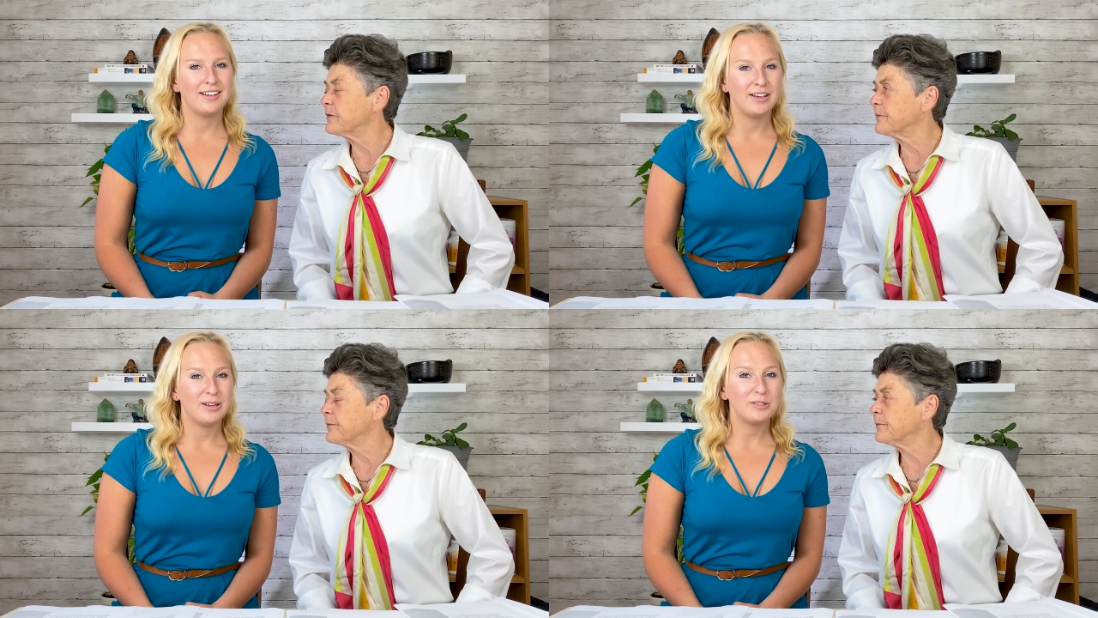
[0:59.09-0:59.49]

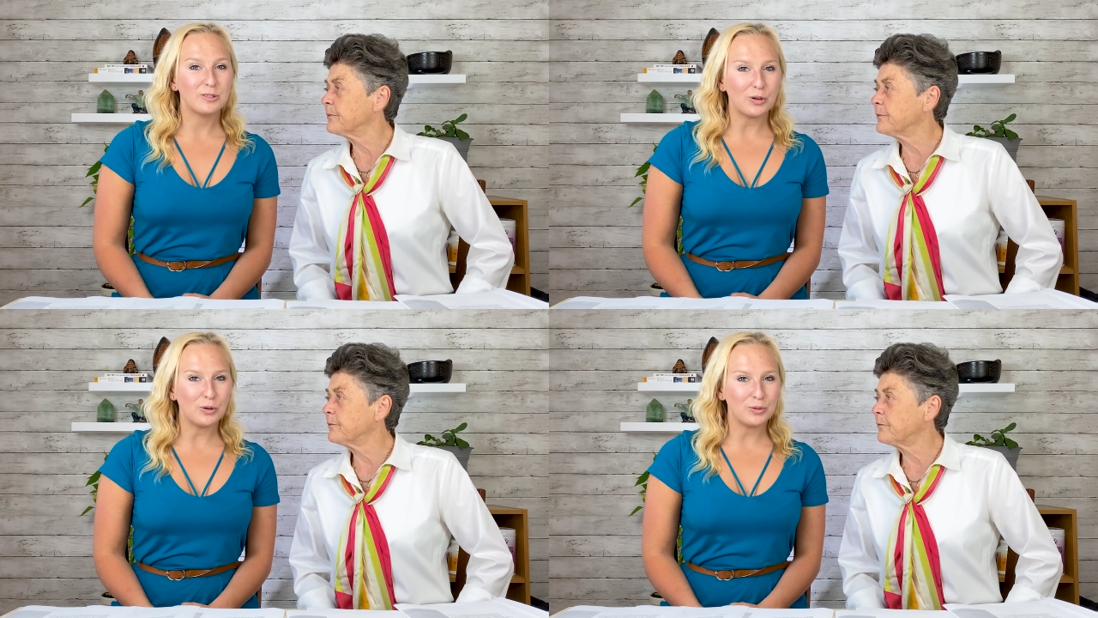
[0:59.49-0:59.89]

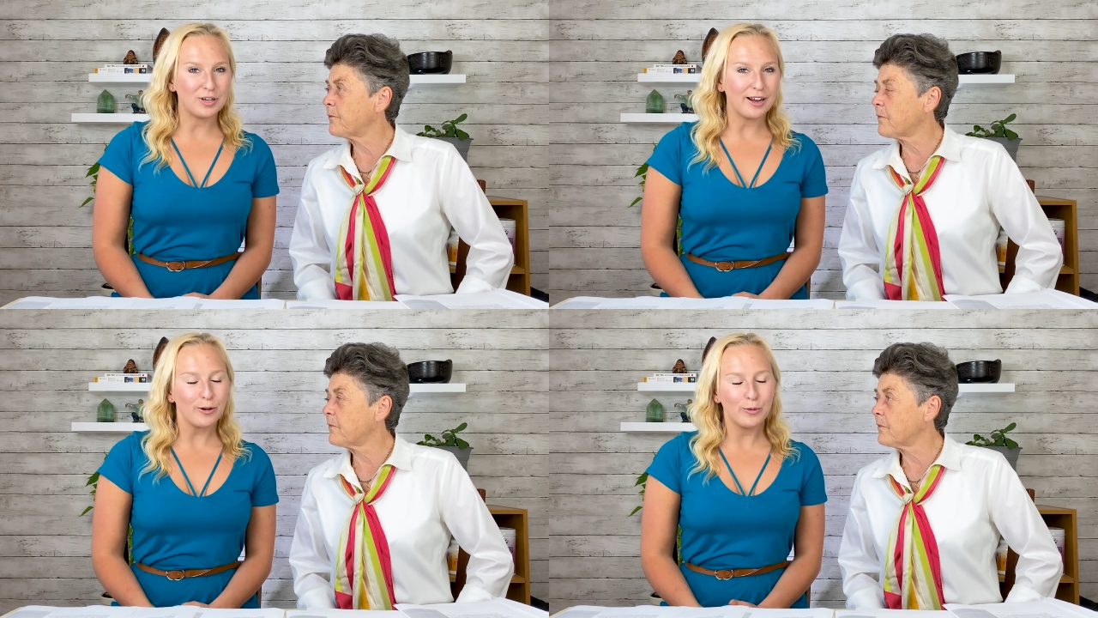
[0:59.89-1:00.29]
Speaker 1: So
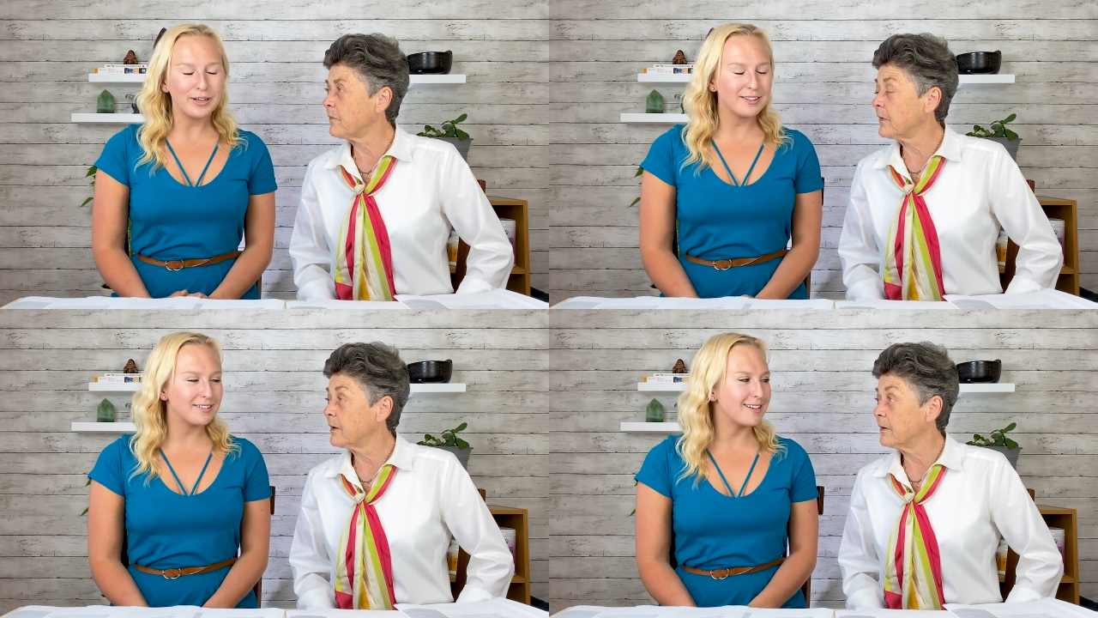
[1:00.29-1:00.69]
not quite the
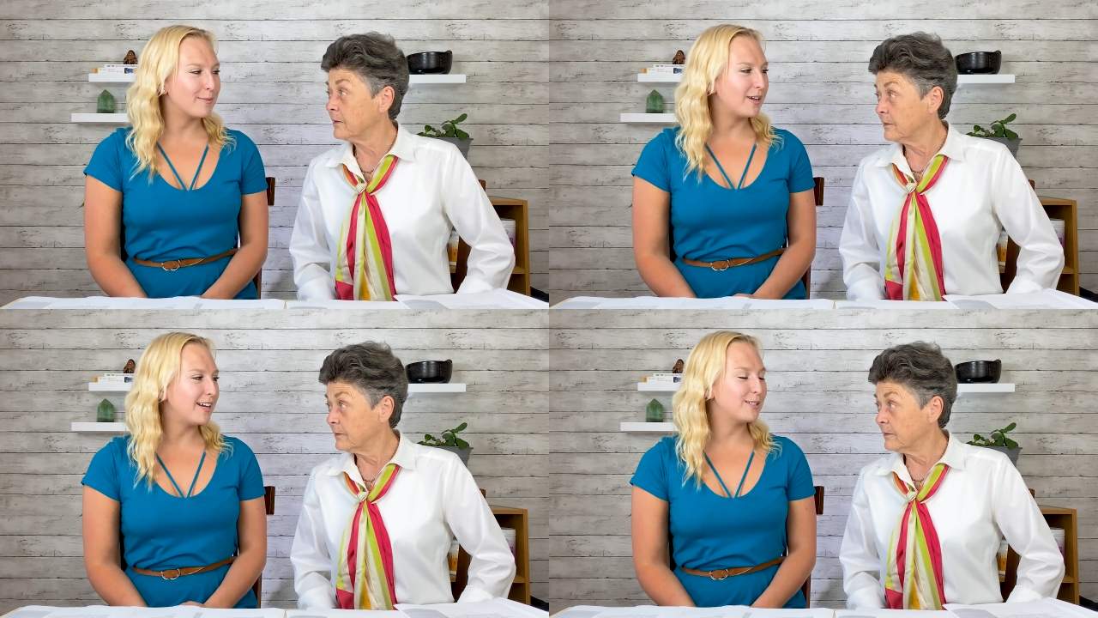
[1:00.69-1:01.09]
same
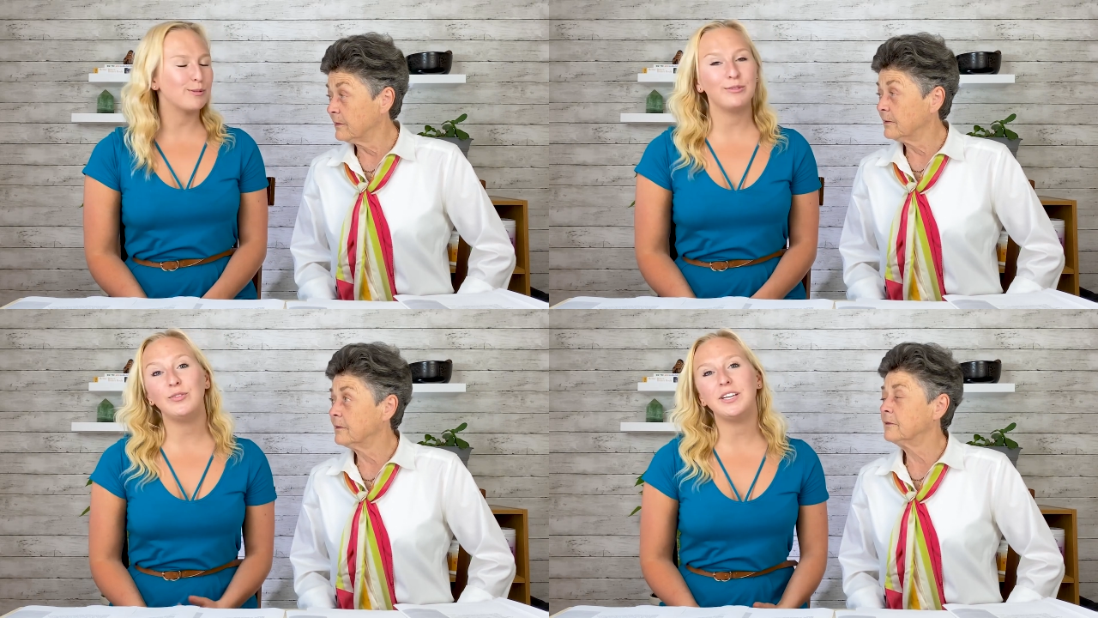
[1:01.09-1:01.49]
case with
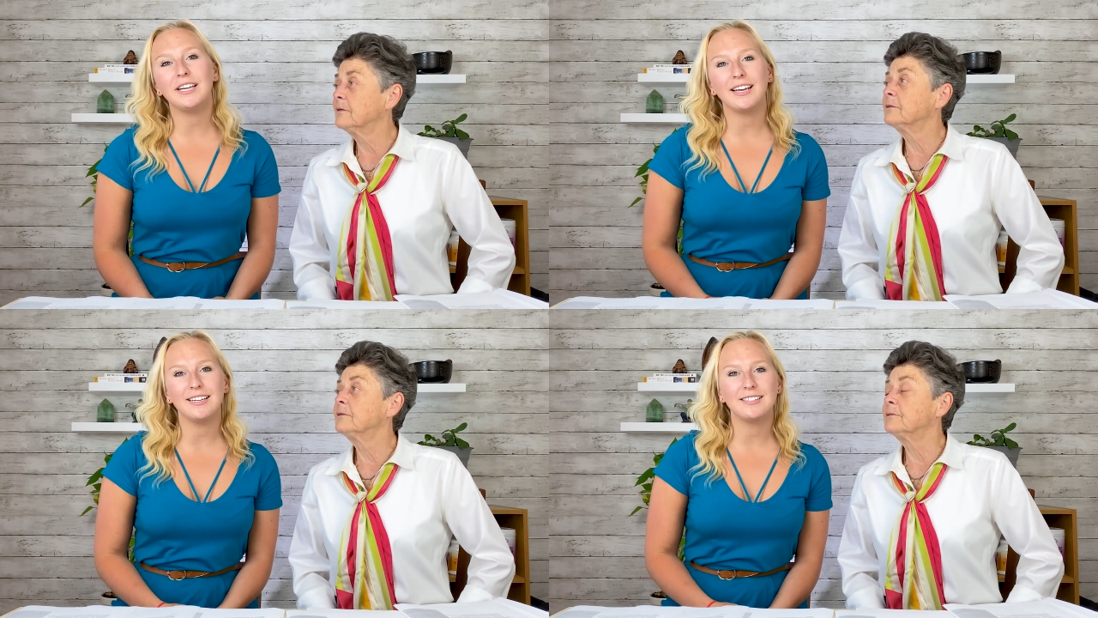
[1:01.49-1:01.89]

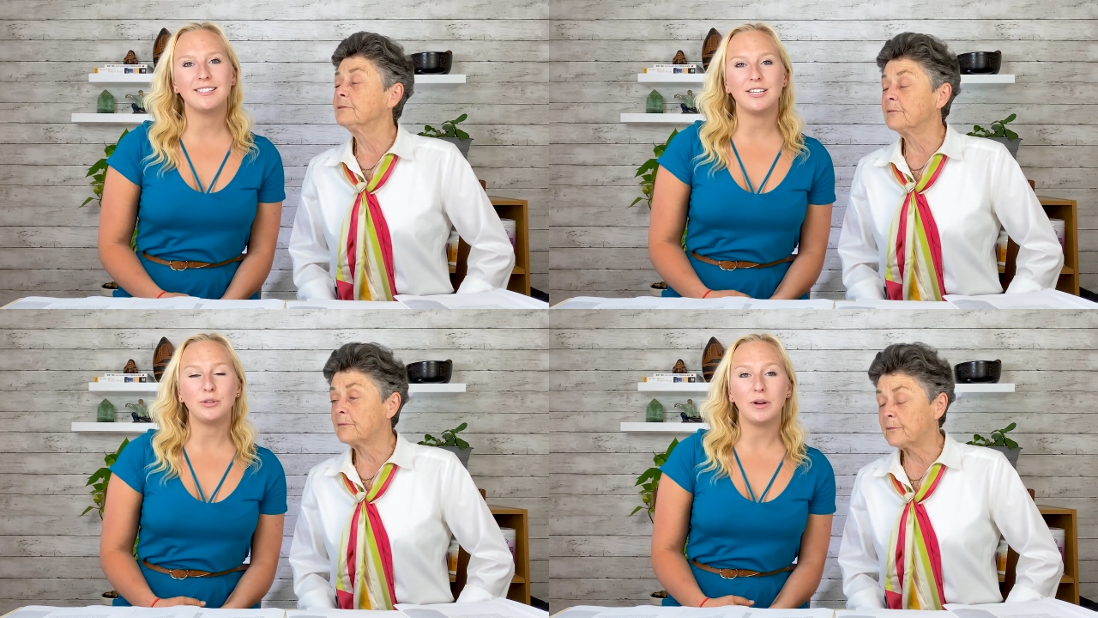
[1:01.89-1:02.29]
vegans. They
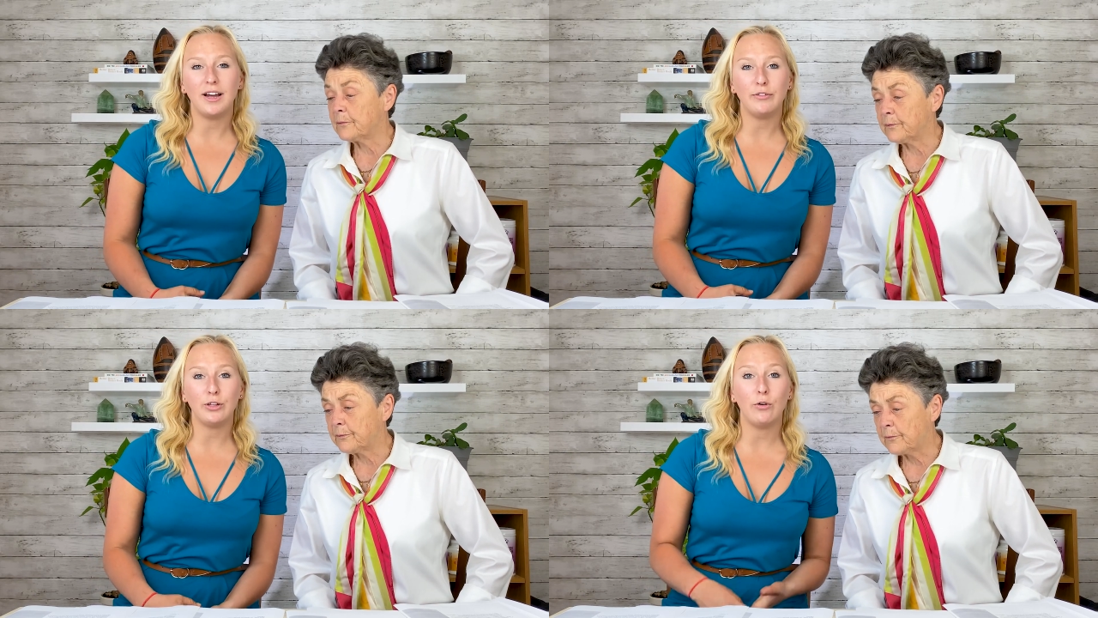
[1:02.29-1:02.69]
do have a
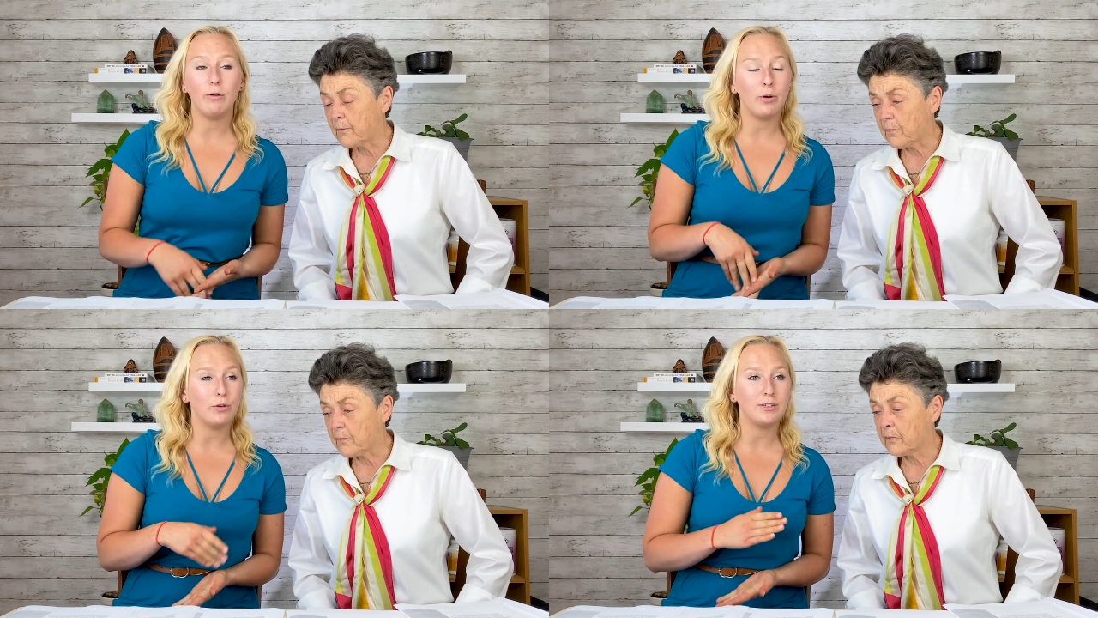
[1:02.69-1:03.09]
lower
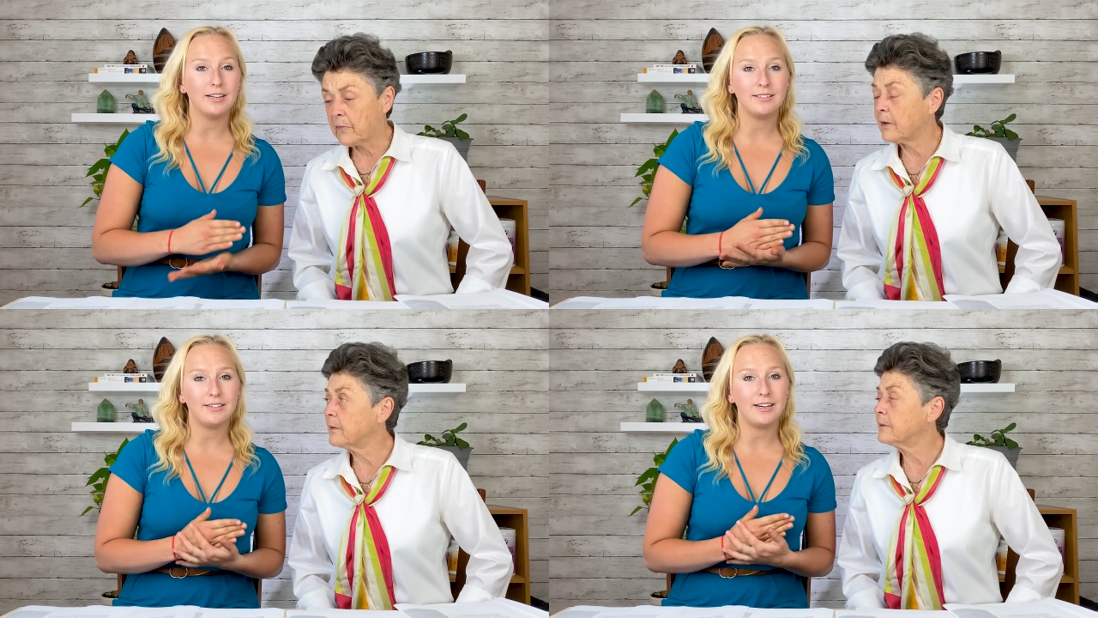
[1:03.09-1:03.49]
bone
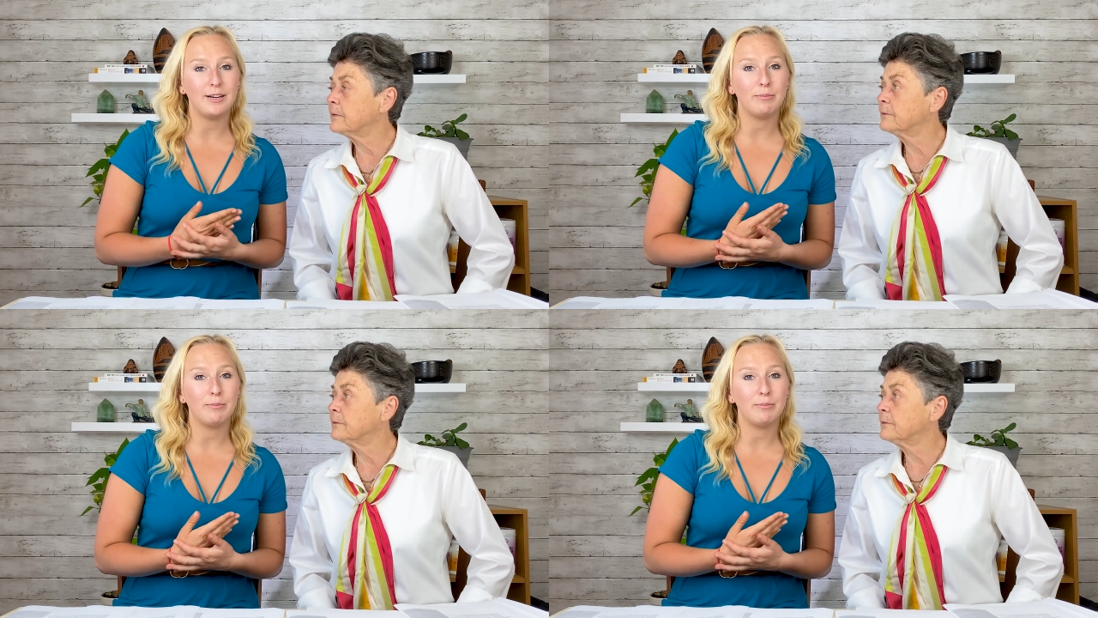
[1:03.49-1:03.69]
density,